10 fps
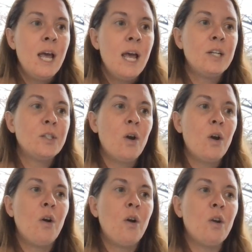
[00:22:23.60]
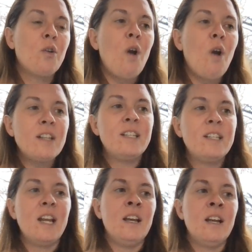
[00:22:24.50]
And so you're
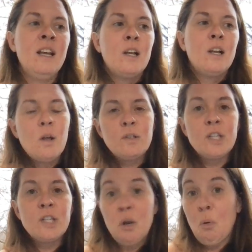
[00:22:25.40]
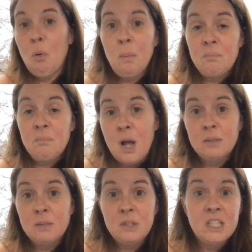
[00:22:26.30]
crossing closely or
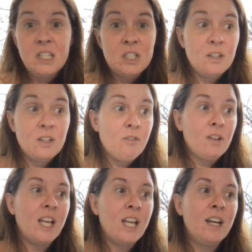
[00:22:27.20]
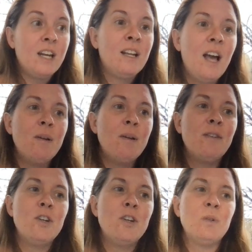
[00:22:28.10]
possibly distantly related
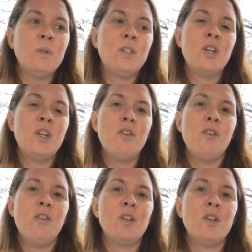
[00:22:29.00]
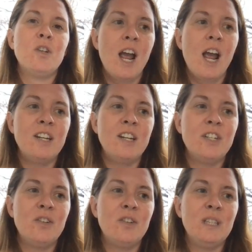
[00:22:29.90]
individuals to try
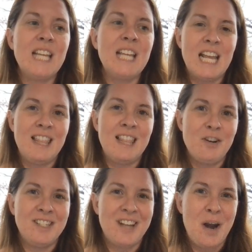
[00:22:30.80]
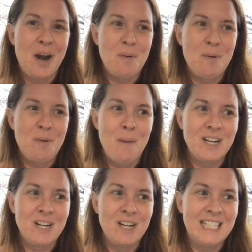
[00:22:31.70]
to link their desirable
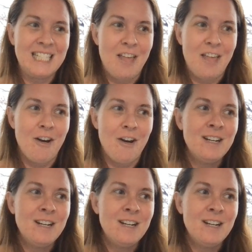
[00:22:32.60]
properties together.